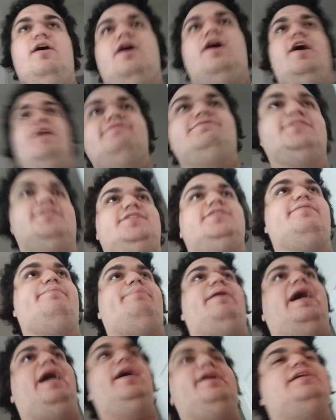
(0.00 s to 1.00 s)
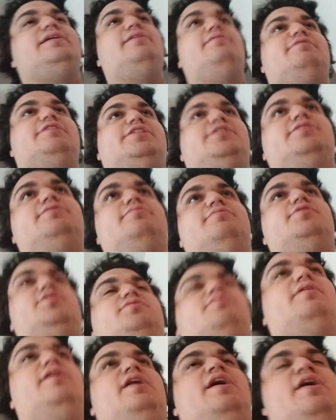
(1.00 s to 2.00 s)
of The Departed, which was
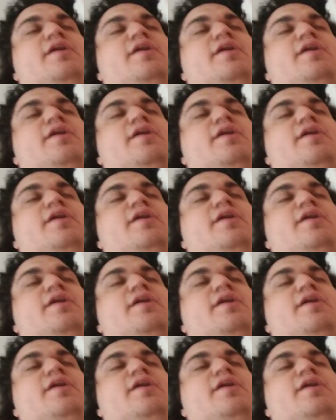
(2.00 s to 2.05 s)
the one